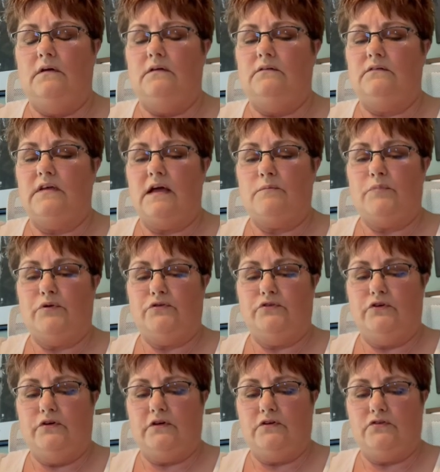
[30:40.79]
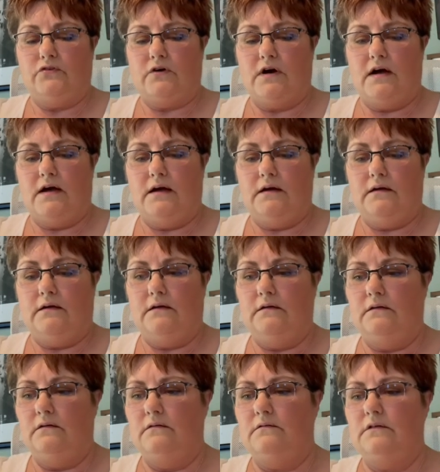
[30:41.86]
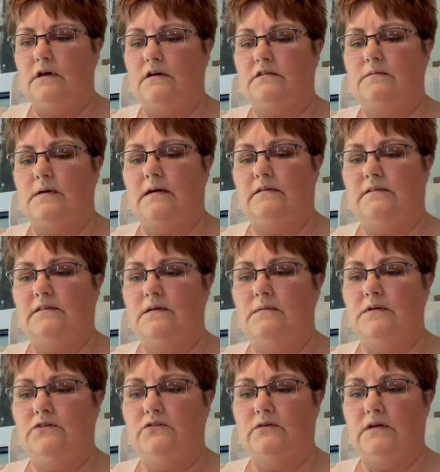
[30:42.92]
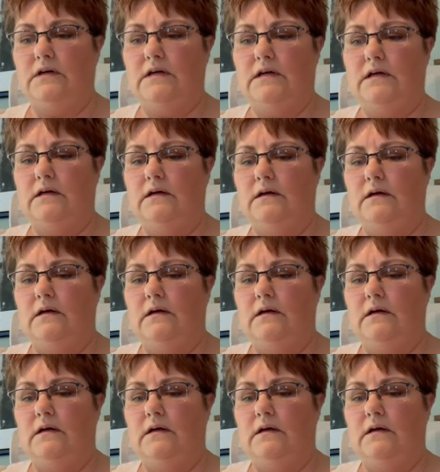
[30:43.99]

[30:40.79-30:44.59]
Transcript: samples you can try, talks about symmetry.